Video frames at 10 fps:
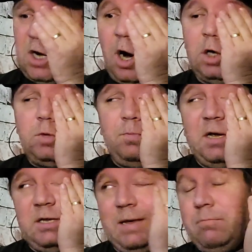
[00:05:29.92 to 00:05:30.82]
hard to
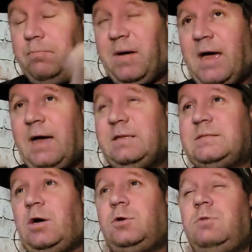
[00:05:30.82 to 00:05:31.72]
make an impact.
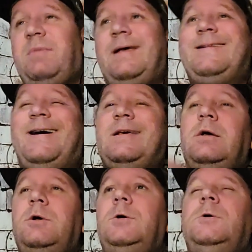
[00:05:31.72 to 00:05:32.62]
It's hard to make like
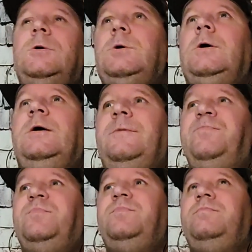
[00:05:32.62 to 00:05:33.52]

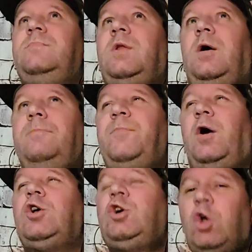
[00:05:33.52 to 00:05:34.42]

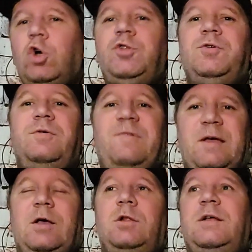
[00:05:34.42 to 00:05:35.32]
a good
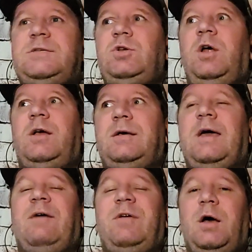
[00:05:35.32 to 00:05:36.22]
thing unless you like
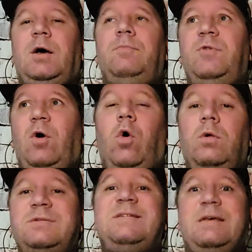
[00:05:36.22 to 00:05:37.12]
having the
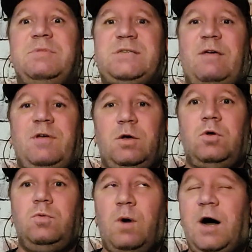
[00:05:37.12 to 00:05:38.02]
whole team is having a
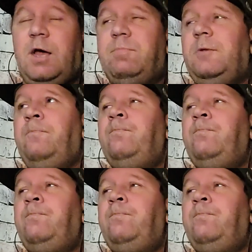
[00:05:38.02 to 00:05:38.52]
good vibe.